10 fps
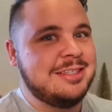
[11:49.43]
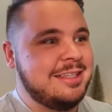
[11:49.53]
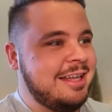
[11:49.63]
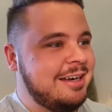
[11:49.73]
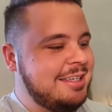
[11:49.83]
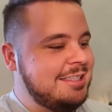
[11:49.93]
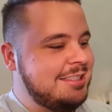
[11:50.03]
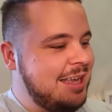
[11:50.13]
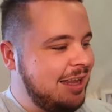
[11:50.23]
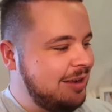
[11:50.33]
I was literally
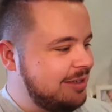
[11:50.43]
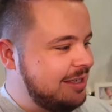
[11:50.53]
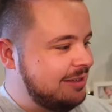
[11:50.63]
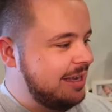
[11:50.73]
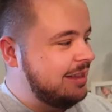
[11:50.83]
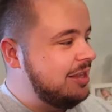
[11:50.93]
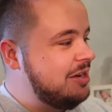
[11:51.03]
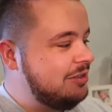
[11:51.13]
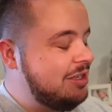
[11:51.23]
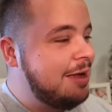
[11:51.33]
just telling I was like, the
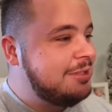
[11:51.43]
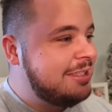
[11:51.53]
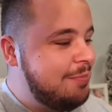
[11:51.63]
new Tom